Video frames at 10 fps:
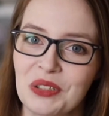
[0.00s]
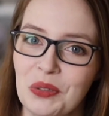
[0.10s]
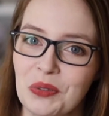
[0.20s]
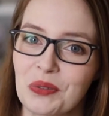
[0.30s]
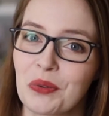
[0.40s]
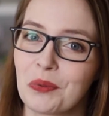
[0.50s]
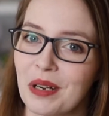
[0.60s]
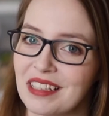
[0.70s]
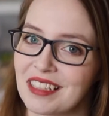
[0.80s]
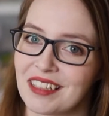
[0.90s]
to the
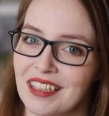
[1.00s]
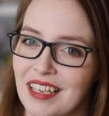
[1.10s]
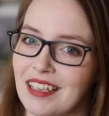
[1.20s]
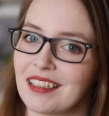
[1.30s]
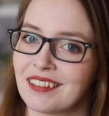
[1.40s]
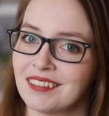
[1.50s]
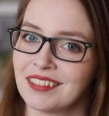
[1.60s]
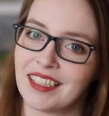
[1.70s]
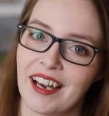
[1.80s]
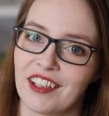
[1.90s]
way that they
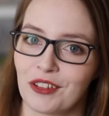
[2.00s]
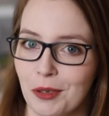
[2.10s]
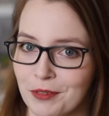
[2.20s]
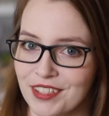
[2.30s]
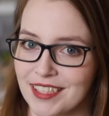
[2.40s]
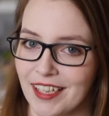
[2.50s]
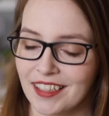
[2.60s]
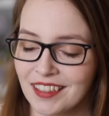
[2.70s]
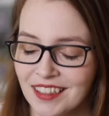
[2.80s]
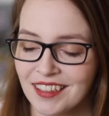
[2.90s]
died or almost died.